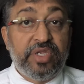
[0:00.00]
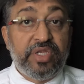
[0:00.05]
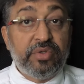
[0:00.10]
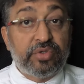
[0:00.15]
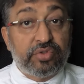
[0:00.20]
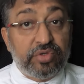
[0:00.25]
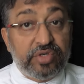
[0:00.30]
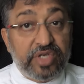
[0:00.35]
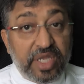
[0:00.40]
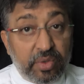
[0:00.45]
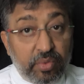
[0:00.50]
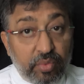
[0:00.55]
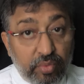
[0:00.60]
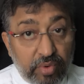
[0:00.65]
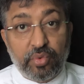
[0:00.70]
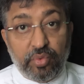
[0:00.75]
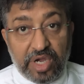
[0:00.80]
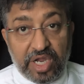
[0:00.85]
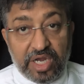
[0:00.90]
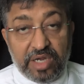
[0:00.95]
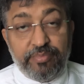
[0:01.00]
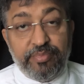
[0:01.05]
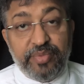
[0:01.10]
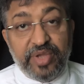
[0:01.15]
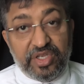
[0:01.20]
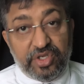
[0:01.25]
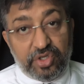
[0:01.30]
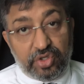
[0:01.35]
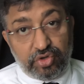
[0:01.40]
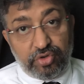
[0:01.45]
which used to take for one
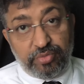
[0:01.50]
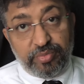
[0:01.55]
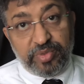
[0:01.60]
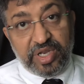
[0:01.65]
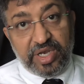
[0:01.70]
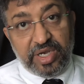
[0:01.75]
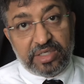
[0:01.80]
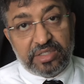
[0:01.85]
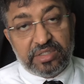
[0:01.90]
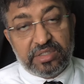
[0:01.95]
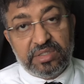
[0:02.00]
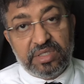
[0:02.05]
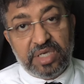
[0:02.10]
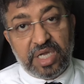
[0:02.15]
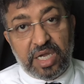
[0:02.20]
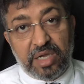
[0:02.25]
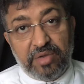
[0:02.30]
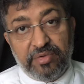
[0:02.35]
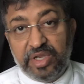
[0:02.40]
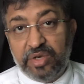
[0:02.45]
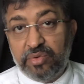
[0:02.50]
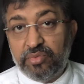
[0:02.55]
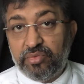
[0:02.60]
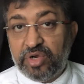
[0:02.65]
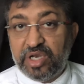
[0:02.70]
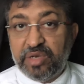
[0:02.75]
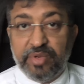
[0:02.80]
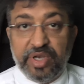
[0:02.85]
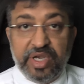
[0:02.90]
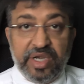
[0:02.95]
page 2 minutes, now in
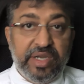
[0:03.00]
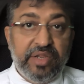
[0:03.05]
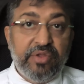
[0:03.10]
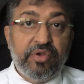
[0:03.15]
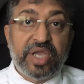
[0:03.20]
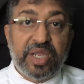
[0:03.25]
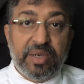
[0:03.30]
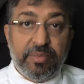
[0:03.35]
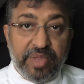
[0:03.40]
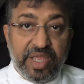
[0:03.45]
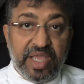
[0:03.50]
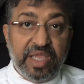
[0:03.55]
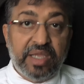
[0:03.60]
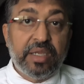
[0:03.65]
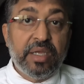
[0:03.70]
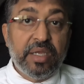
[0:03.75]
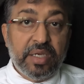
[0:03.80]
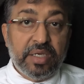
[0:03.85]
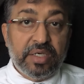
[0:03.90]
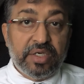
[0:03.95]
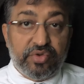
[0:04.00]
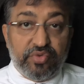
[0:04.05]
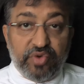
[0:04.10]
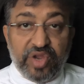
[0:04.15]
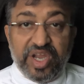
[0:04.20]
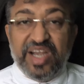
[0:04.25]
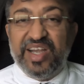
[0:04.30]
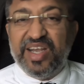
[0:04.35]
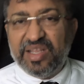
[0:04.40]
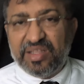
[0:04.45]
1 minute you can make
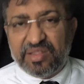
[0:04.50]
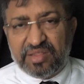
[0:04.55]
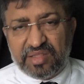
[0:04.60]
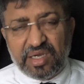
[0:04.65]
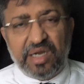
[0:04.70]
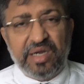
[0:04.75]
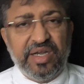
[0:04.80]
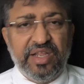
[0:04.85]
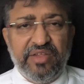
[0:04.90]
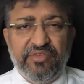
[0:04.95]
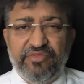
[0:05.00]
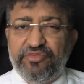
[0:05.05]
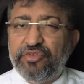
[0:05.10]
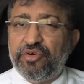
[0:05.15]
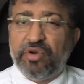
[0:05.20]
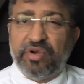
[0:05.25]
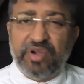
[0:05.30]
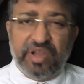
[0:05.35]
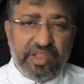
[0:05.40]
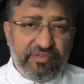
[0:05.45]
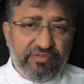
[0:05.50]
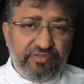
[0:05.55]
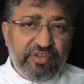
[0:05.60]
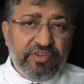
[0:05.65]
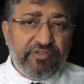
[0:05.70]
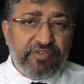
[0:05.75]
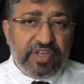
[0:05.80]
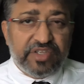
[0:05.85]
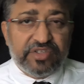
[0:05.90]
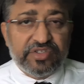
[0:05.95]
20, 30, 40,
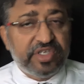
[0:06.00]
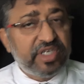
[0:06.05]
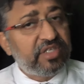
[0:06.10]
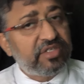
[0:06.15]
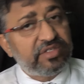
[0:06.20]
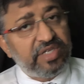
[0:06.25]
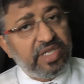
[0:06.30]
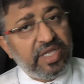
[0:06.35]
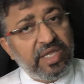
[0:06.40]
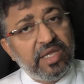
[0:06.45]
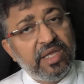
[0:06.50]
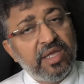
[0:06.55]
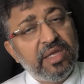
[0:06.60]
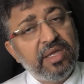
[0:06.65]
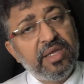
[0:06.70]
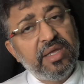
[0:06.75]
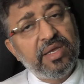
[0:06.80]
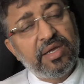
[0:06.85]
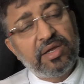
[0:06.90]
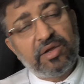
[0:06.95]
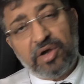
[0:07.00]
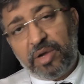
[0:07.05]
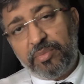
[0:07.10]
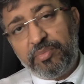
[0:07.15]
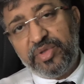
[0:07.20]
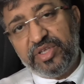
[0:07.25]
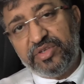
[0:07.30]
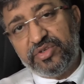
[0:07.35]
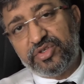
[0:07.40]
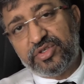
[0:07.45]
50, 60
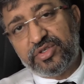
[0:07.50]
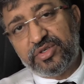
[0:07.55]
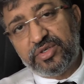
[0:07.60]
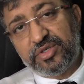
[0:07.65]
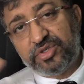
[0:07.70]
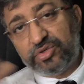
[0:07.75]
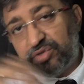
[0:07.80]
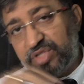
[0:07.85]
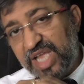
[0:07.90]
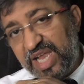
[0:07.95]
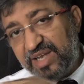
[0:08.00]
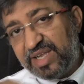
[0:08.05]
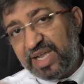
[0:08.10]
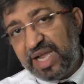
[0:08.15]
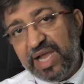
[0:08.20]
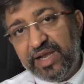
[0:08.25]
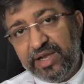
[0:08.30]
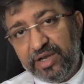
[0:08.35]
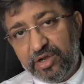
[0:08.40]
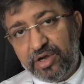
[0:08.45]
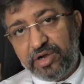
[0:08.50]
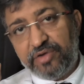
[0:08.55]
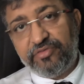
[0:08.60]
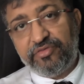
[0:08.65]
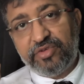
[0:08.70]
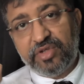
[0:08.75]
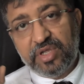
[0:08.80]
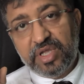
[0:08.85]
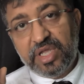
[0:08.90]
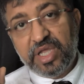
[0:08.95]
copies. So that kind
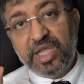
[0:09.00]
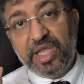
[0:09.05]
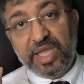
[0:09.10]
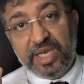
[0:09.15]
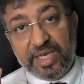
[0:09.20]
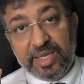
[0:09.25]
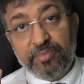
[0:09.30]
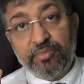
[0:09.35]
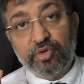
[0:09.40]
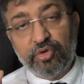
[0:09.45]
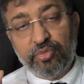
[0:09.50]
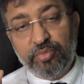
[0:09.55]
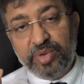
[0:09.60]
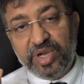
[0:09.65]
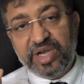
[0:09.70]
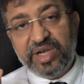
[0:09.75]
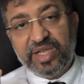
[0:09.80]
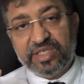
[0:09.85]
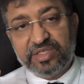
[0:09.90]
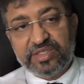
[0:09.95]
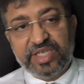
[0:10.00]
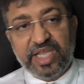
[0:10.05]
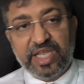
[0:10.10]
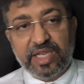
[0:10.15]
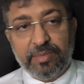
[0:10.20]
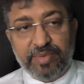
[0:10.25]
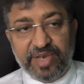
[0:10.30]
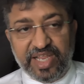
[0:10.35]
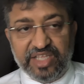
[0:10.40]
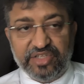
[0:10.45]
of an improvement has
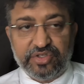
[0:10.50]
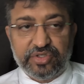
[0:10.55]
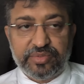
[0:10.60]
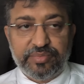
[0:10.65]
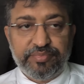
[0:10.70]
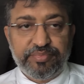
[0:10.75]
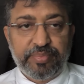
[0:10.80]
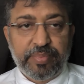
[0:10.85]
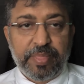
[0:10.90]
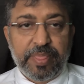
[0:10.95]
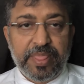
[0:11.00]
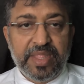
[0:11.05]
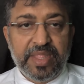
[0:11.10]
taken place.